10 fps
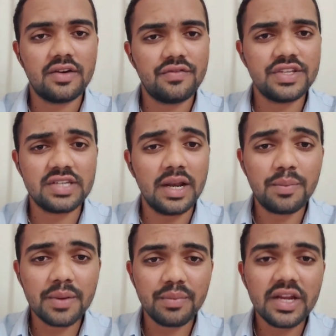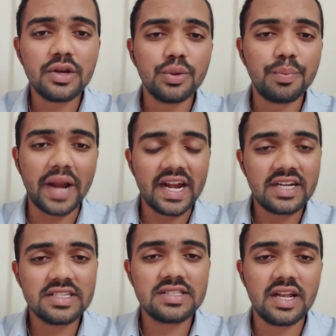which helped me to
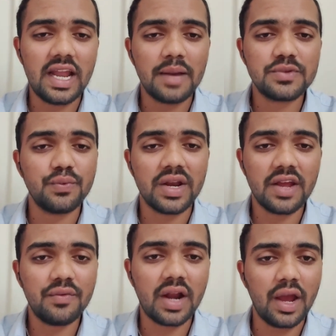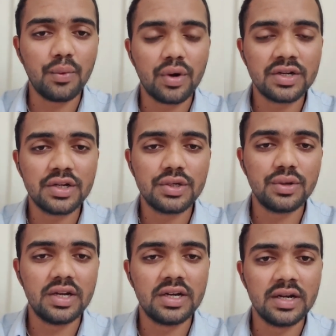practice the labs whenever I wanted to
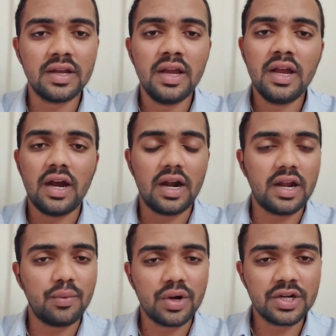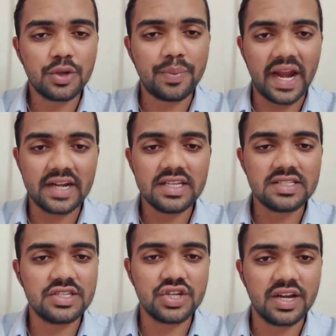learn and I wanted to practice
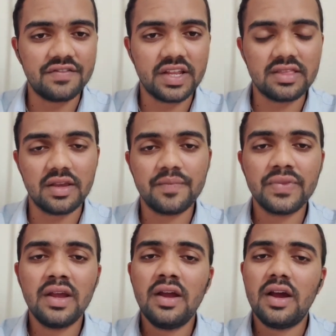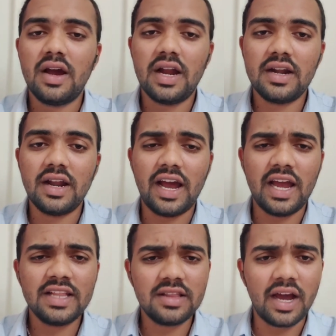each and everything. And
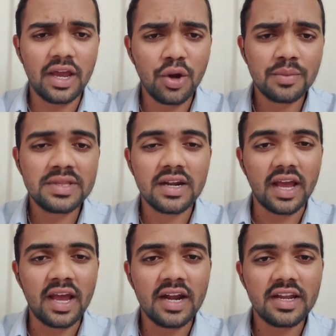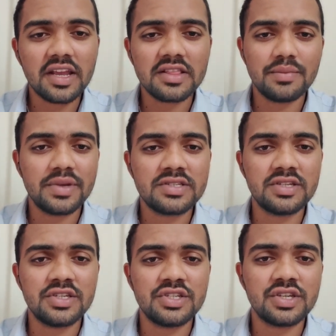I hope that I had taken the best
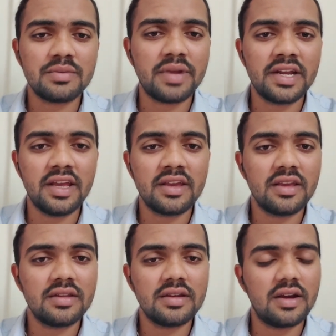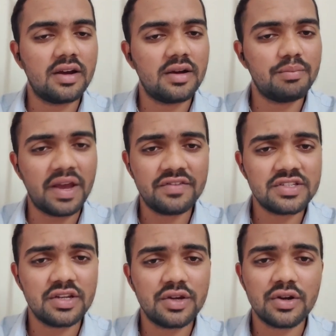decision by taking Maven
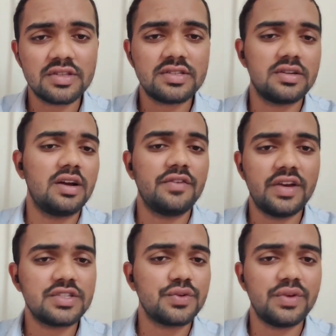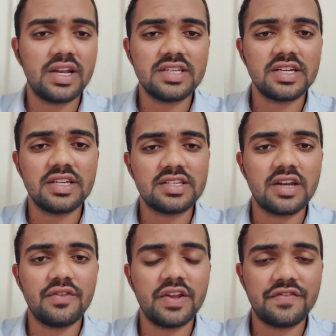Silicon's advanced VLSI design
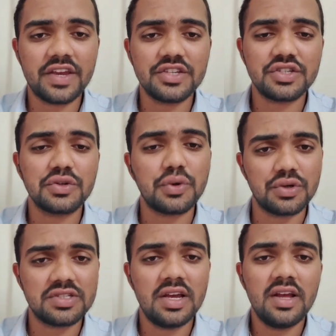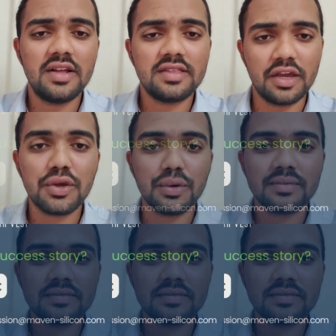and verification course. Thank you.